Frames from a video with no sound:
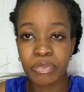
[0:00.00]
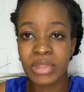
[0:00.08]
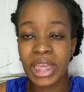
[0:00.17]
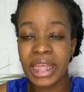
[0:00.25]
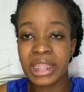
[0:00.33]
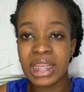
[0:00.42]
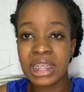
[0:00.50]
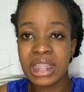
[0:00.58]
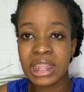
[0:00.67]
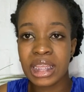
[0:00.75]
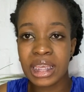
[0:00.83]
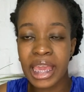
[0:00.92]
And then in
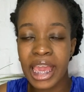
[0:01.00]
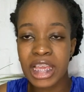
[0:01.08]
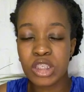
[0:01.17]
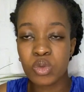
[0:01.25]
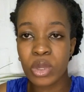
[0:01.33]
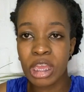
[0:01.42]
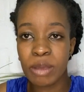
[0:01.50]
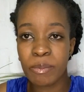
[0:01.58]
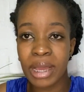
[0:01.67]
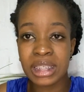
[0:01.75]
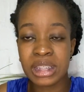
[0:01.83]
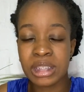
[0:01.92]
the case
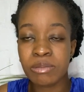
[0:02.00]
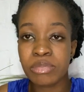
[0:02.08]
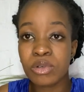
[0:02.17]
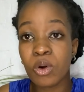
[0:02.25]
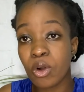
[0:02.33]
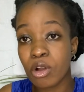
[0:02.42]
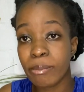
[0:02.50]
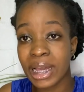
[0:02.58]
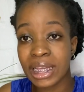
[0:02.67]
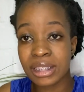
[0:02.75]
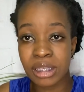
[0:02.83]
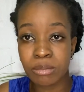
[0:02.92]
whereby simple or
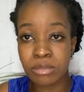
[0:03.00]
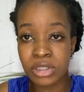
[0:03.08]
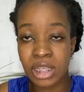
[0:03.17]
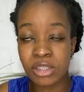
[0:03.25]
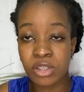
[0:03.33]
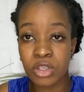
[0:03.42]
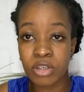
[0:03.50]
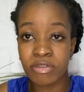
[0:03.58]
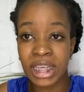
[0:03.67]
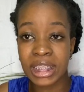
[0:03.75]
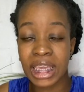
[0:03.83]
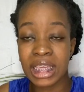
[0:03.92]
combined summons are served
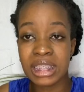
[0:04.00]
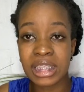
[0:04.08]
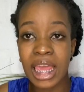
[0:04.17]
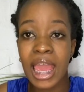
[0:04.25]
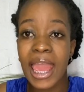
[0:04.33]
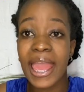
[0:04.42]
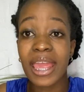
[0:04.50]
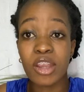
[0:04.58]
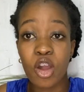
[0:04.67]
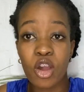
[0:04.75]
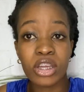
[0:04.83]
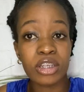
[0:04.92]
against an
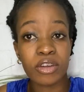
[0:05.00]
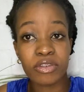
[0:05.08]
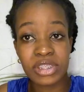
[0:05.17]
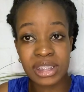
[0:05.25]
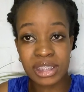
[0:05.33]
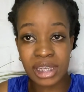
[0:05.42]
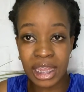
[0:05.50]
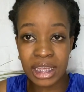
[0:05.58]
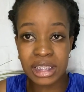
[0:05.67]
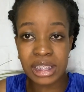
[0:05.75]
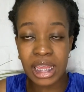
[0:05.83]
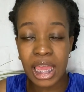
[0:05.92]
organ of
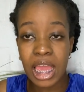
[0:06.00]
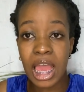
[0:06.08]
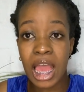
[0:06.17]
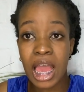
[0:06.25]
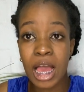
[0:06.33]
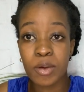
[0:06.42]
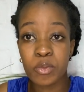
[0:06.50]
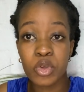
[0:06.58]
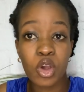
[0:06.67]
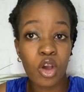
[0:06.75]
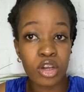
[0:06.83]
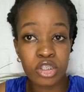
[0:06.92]
state, we
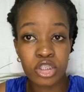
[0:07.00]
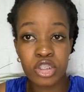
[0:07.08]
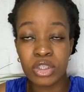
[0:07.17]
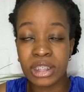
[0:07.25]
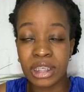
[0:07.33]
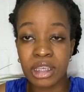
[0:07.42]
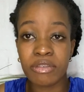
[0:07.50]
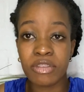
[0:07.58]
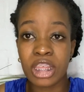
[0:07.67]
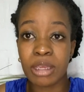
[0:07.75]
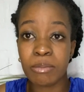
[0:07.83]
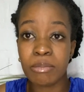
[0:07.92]
ought to give
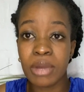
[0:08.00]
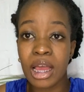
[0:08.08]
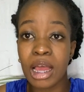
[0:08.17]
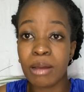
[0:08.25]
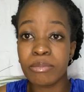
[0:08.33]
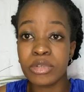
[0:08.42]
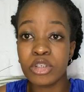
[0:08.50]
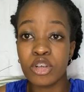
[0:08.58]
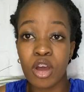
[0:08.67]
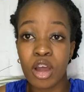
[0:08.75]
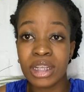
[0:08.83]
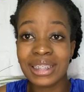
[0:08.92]
them
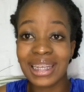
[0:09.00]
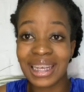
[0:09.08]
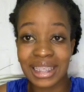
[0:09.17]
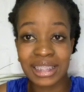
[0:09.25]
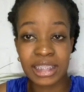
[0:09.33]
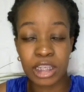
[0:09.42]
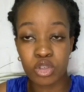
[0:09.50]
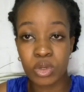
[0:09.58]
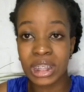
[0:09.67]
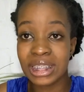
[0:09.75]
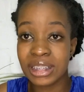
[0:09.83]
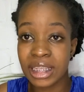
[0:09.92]
not less than
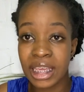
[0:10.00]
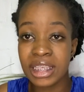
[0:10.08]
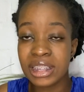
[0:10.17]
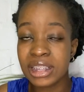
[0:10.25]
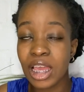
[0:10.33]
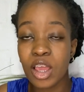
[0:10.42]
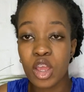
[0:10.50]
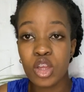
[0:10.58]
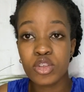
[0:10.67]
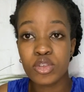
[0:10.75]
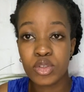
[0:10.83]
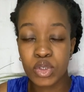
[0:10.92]
20 days
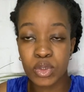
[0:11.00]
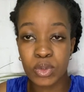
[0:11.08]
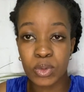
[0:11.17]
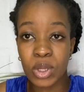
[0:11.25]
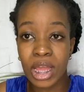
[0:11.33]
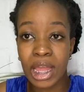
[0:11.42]
to